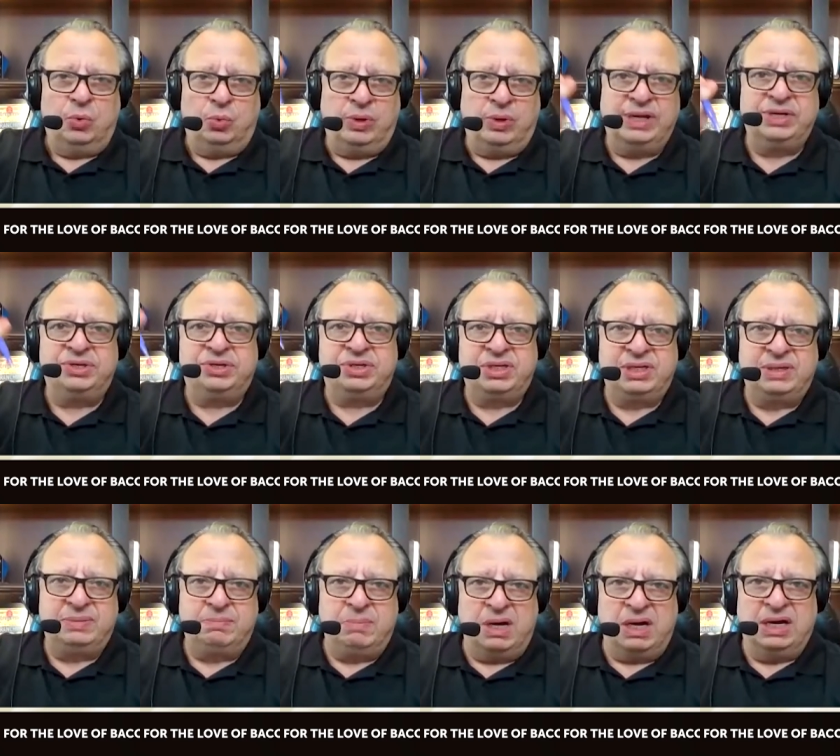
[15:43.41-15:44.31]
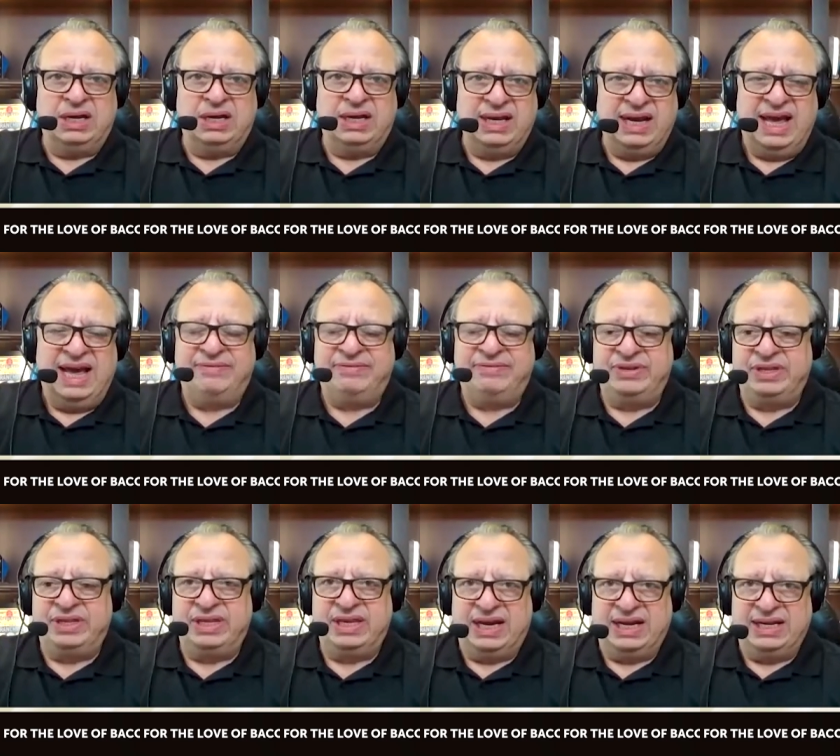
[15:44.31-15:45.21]
raising money and
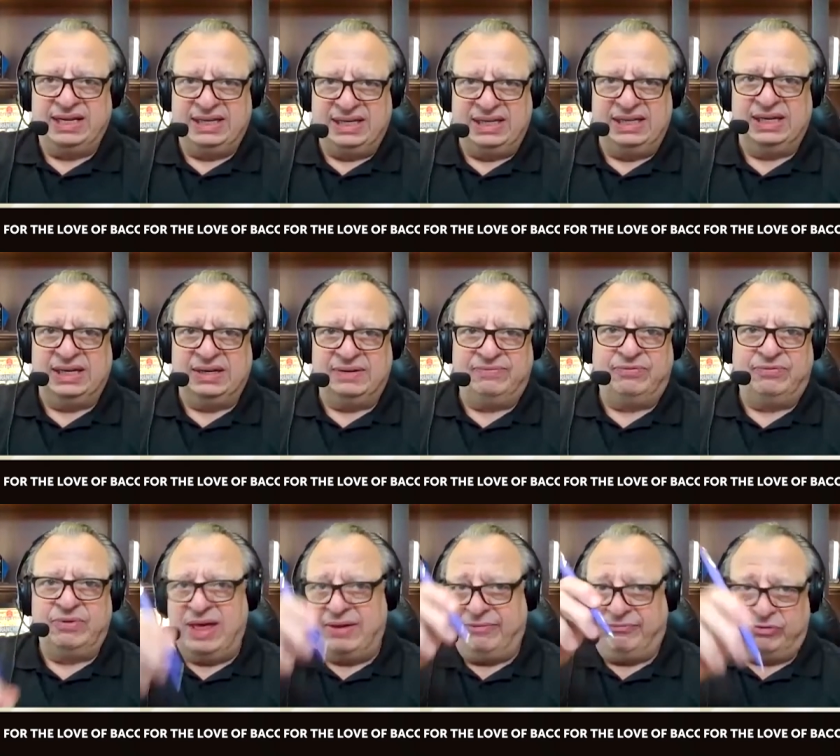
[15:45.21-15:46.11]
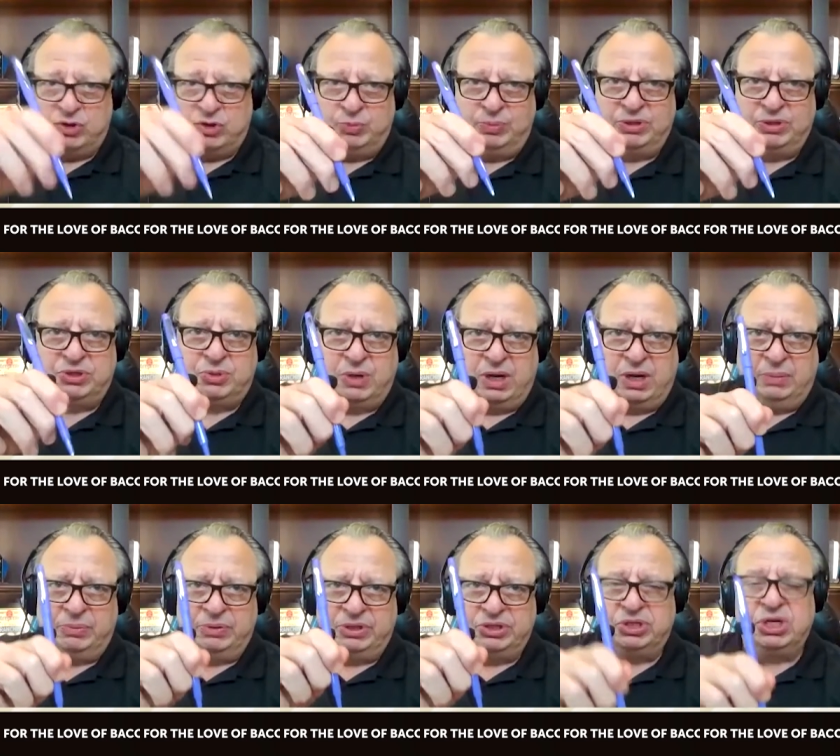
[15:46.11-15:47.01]
having the idea for that first pitch
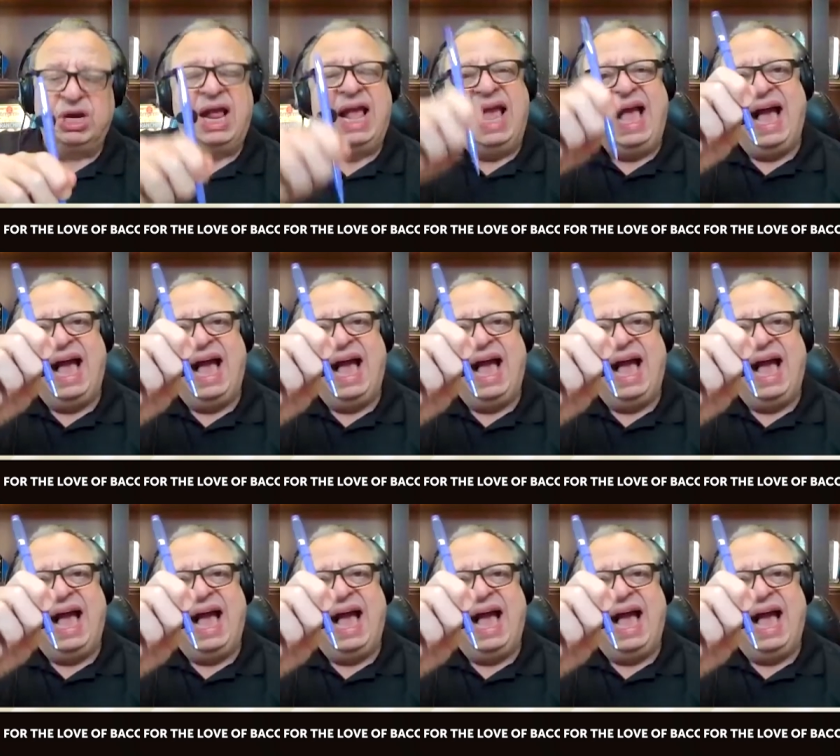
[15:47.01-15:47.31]
competition,